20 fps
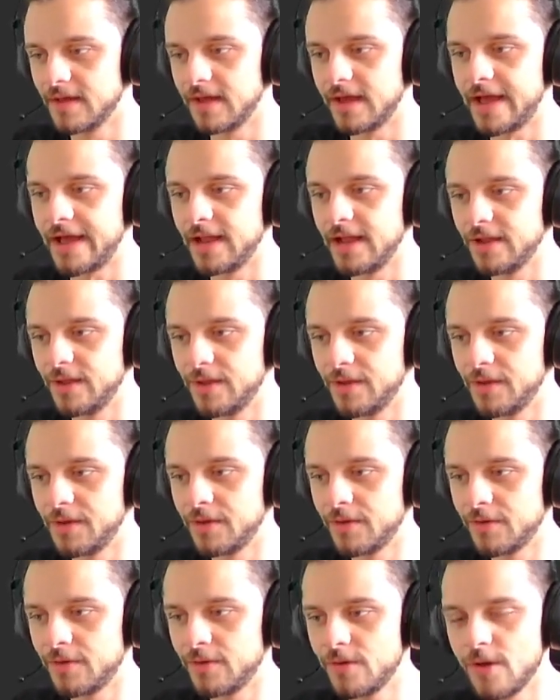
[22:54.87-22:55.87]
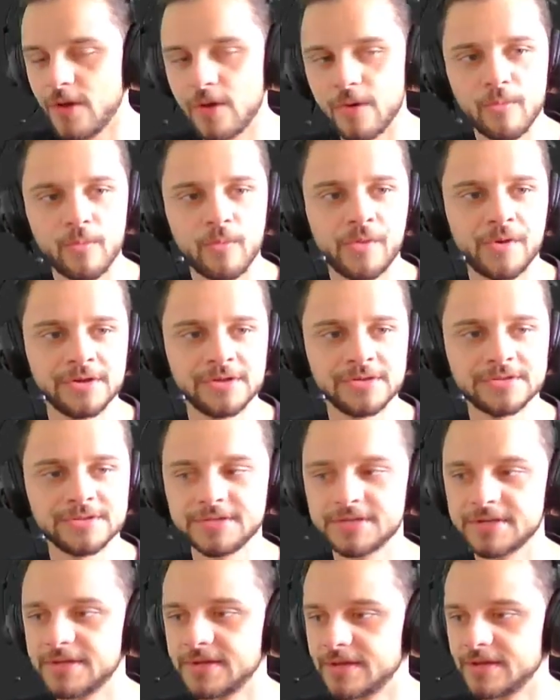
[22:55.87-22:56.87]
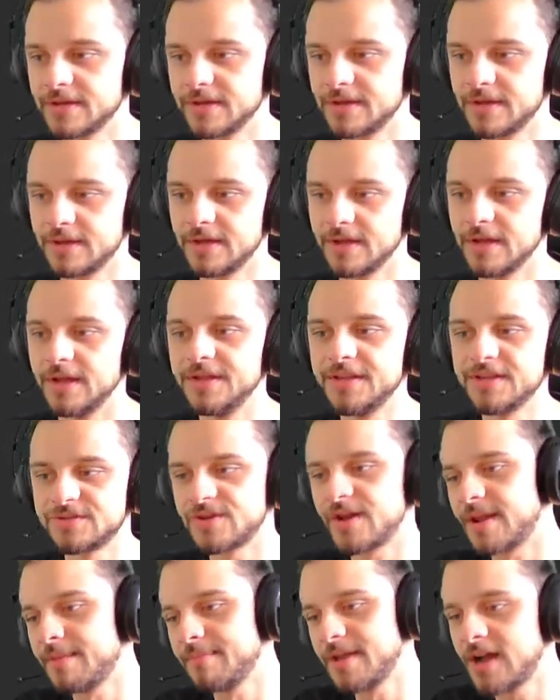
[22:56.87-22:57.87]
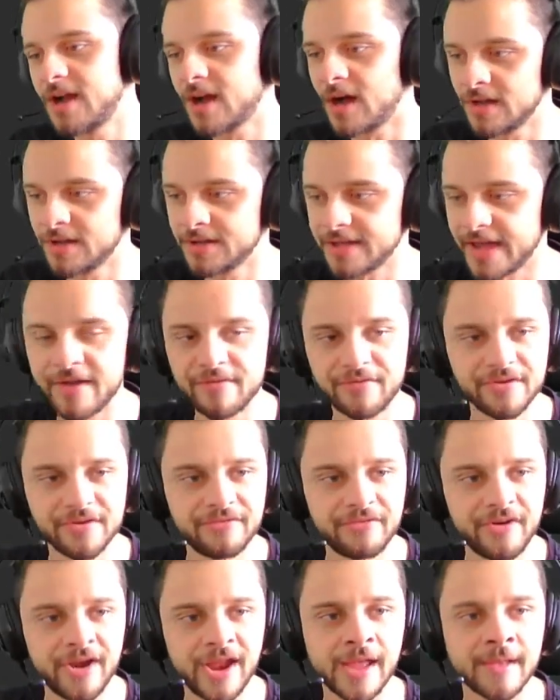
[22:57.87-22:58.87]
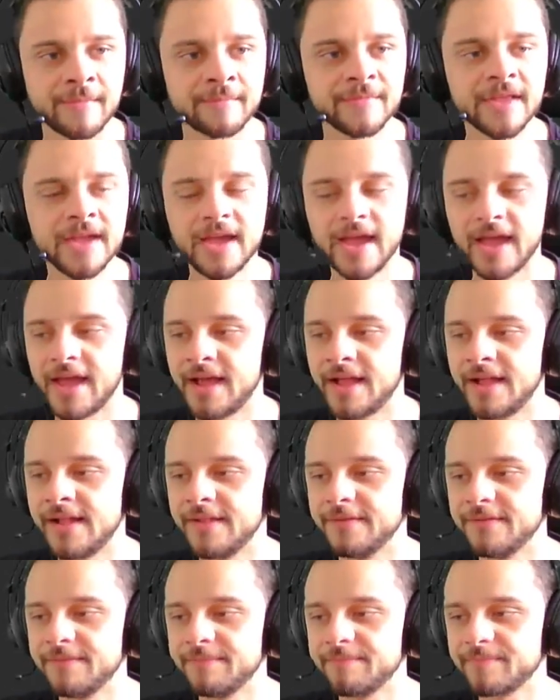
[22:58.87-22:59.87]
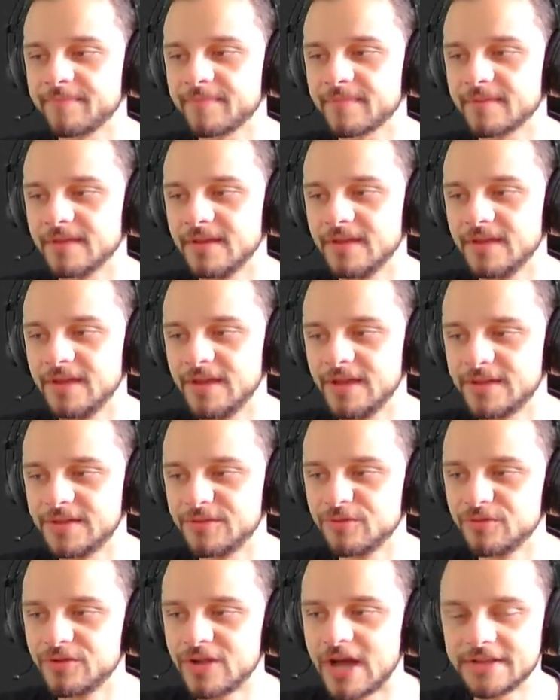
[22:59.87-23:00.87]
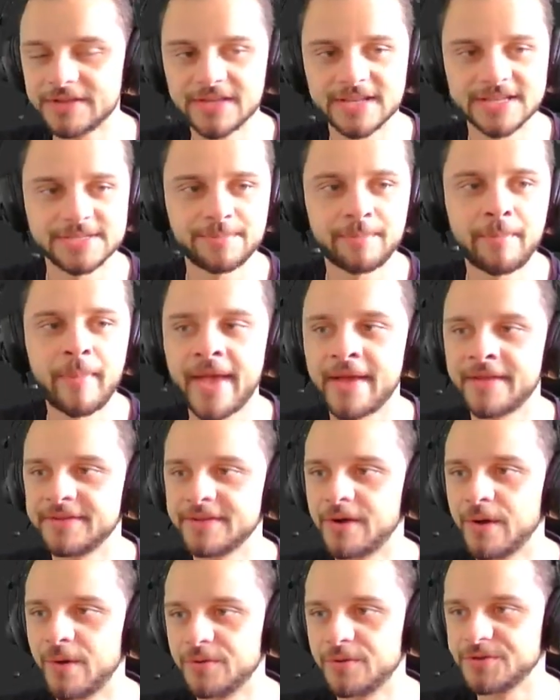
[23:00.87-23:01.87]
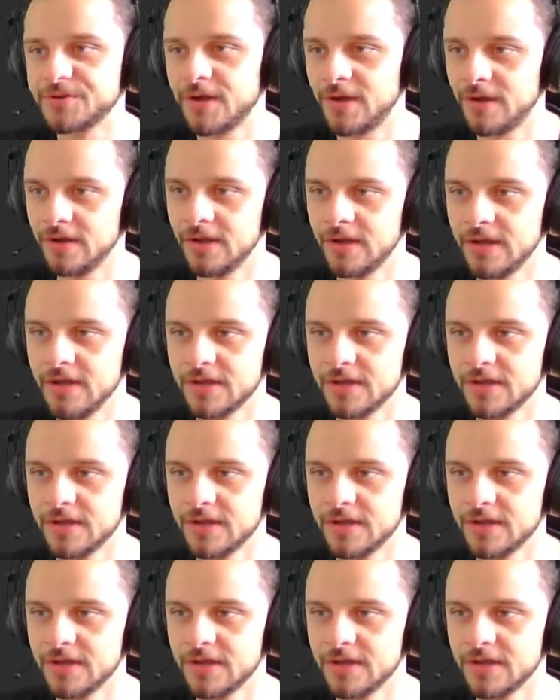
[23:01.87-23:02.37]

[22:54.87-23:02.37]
hello world, this is going to be called every frame, and it will not going to span the console.